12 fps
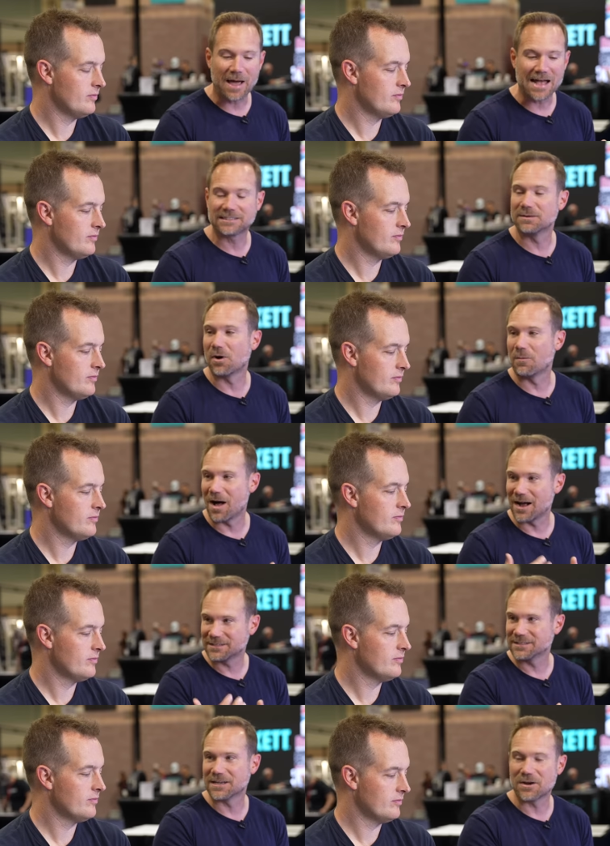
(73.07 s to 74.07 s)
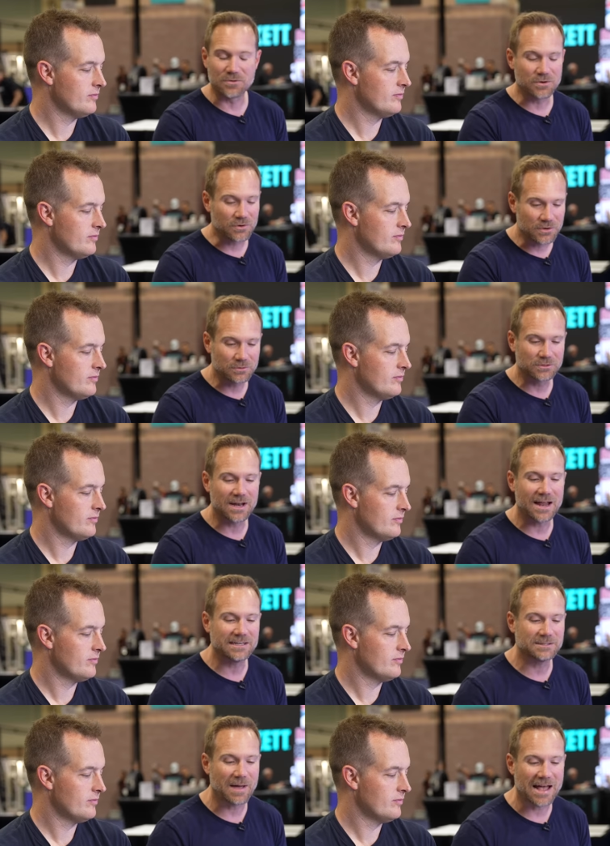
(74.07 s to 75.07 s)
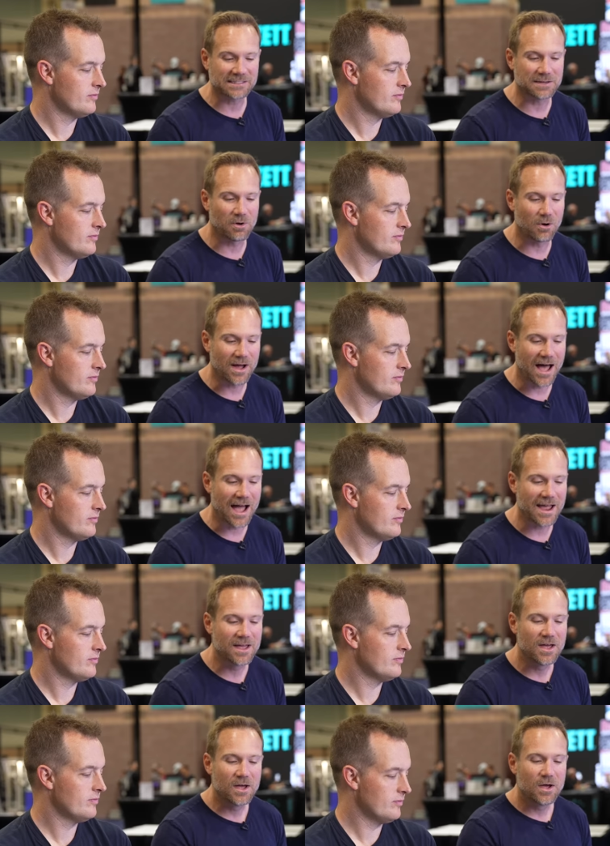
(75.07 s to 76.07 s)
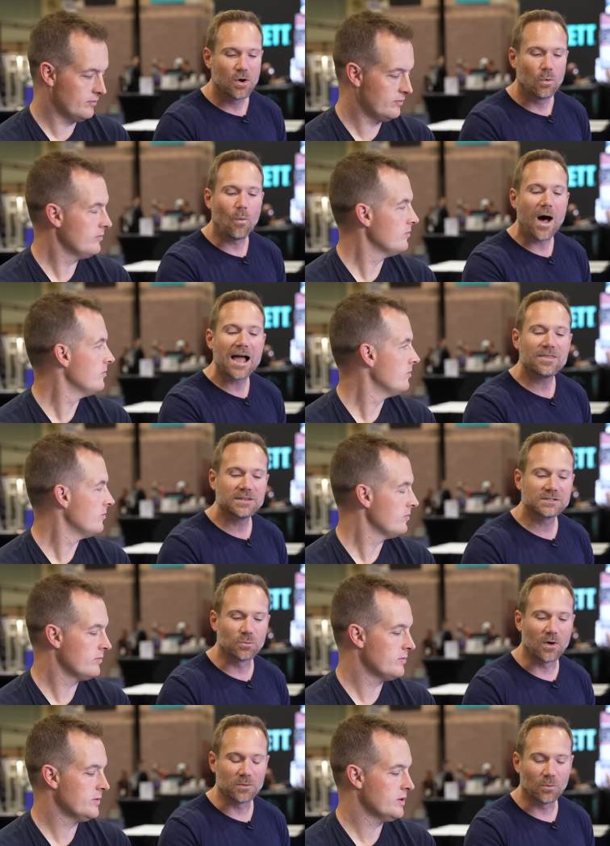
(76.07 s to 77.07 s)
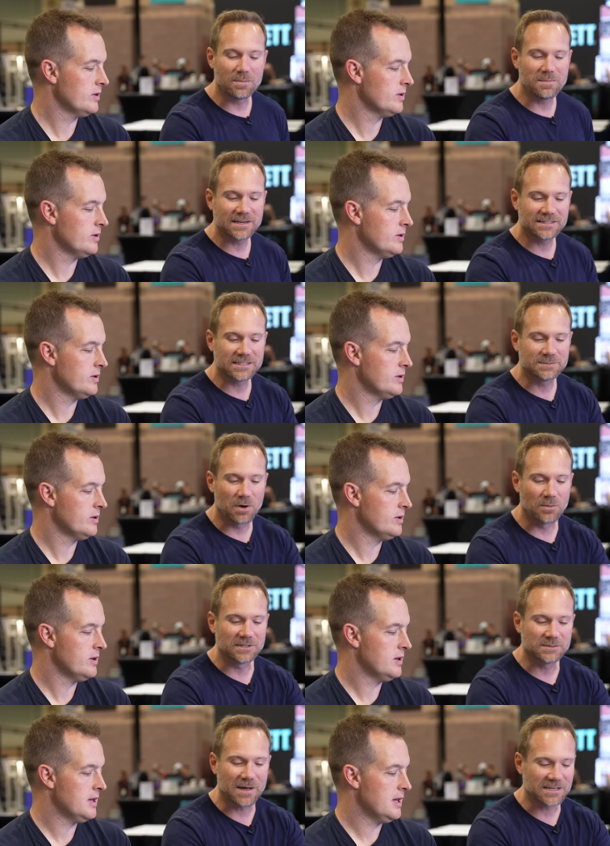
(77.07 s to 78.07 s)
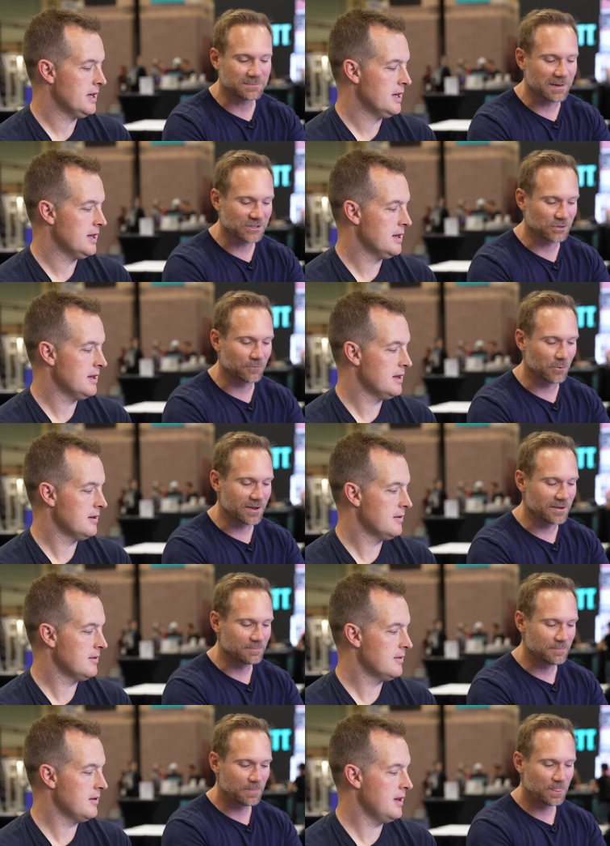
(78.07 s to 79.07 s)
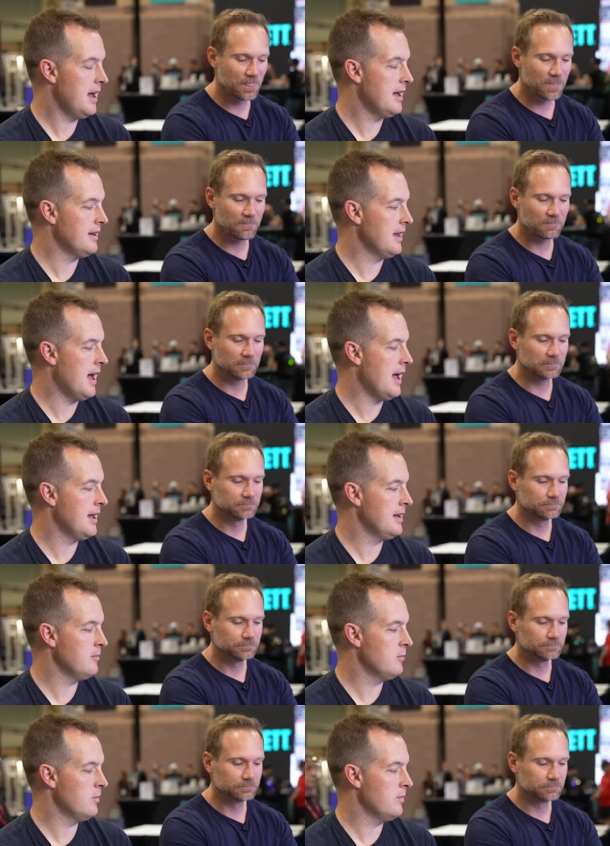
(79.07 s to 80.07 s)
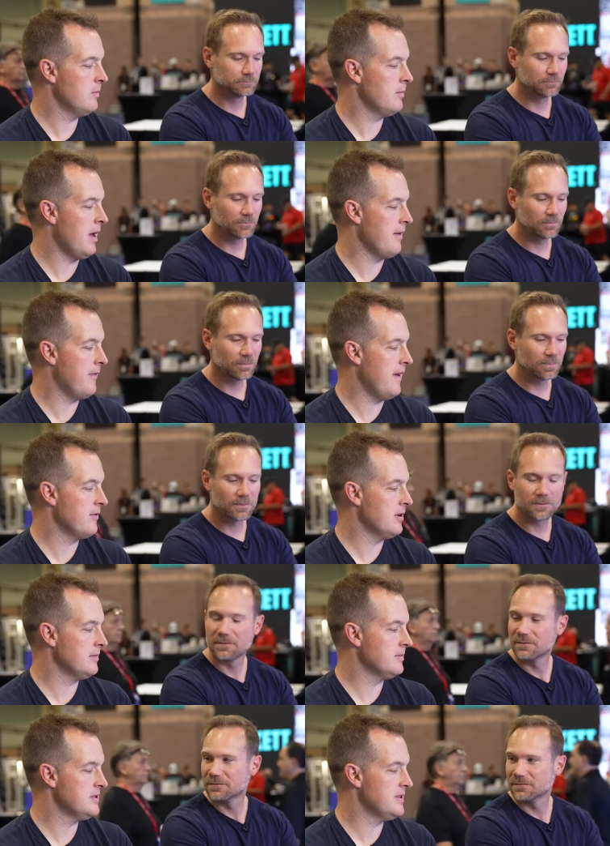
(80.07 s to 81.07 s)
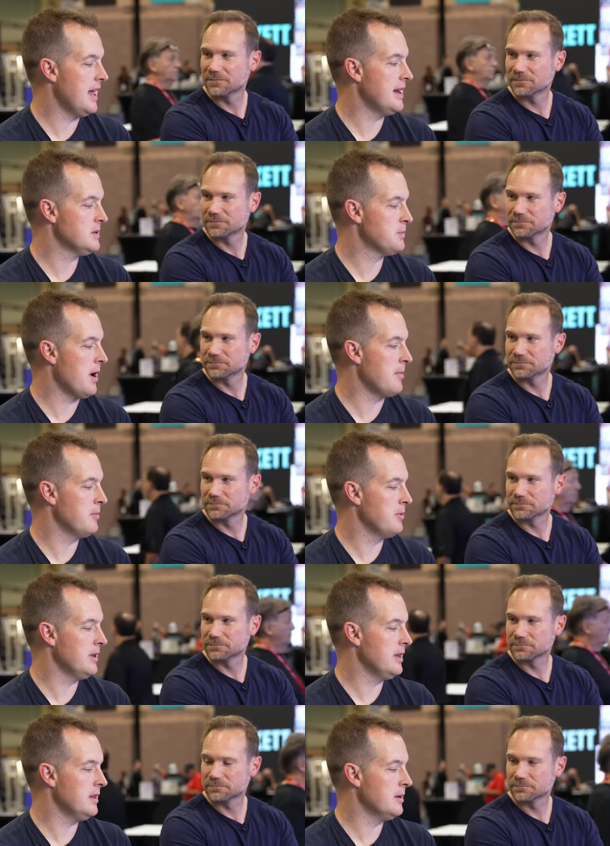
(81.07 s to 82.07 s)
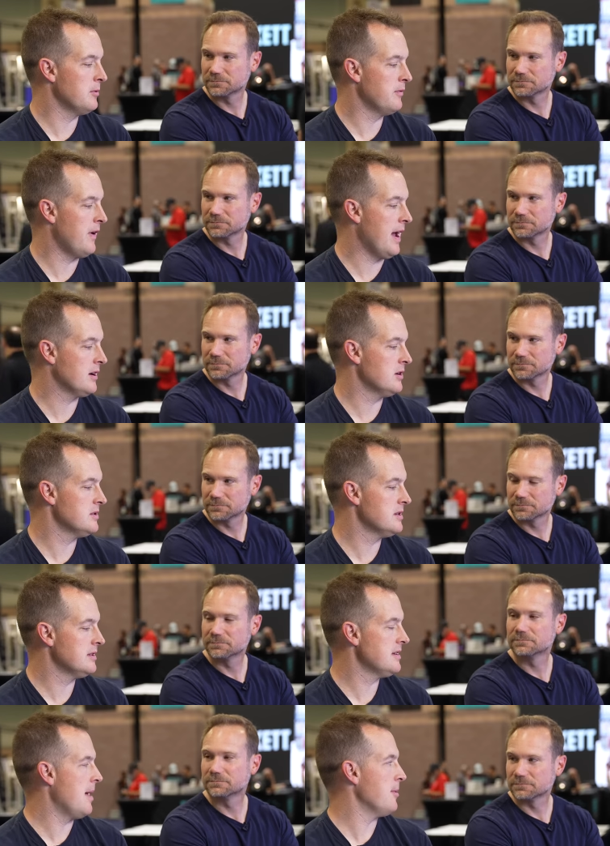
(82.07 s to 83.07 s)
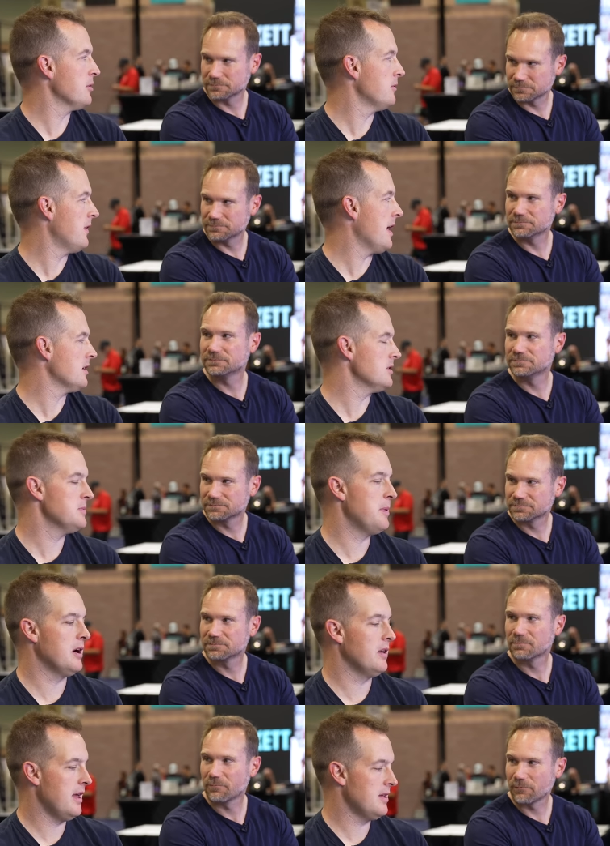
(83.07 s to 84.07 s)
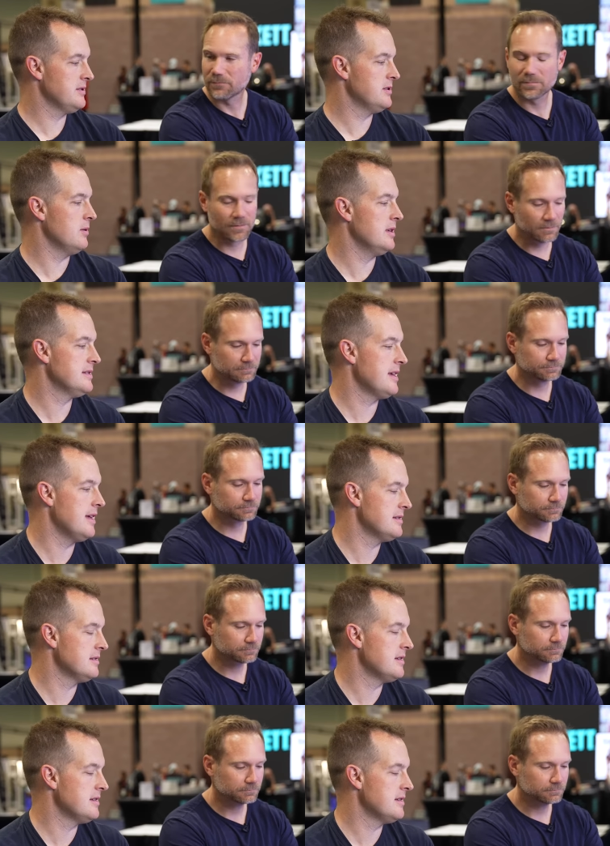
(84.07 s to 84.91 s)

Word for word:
Speaker 1: basketball boxes. I know you're a huge 90s basketball guy. Why this one? What makes this Bowman's Best special for you?
Speaker 2: Yeah, uh, my favorite set is probably the refractors and atomic mhm. refractors mm -hmm. parallels. So this has